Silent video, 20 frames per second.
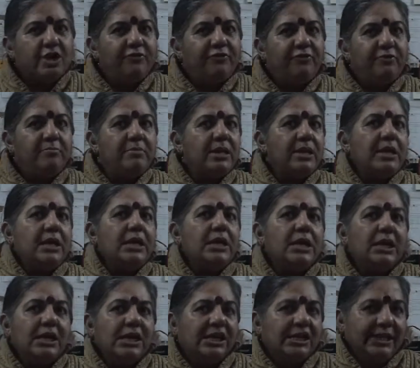for
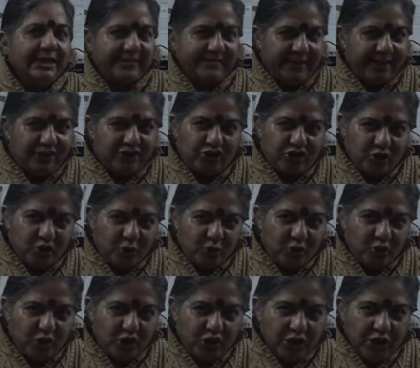me, this issue